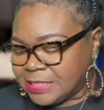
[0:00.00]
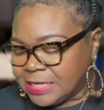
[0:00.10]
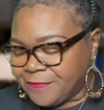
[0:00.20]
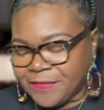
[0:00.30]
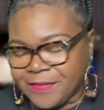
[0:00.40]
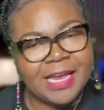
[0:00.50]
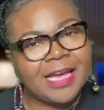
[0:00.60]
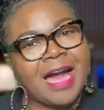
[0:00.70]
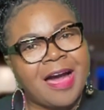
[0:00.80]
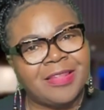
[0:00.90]
His
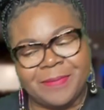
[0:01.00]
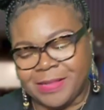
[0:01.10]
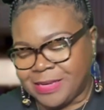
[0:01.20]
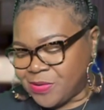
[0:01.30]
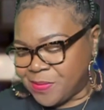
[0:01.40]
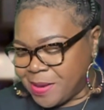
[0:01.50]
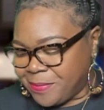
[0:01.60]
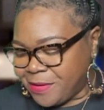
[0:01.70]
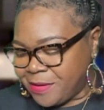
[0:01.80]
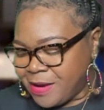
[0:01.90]
friend called the police,
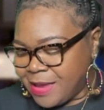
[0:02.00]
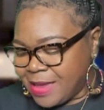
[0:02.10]
remember?